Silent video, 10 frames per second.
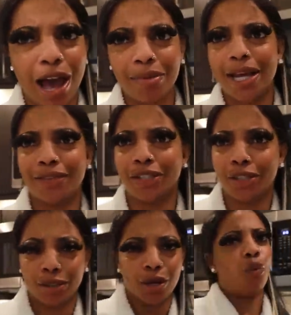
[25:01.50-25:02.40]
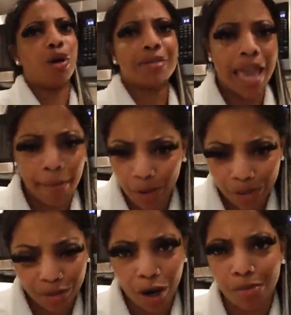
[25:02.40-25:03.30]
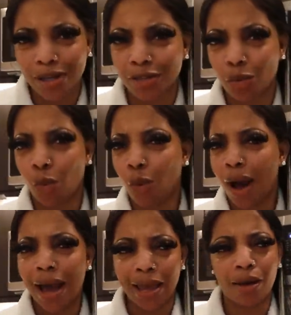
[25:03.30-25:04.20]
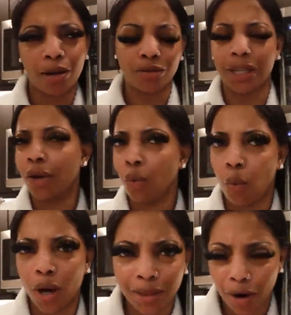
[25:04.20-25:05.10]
I'm not even sure what's happening with Starbucks, why y'all closing at one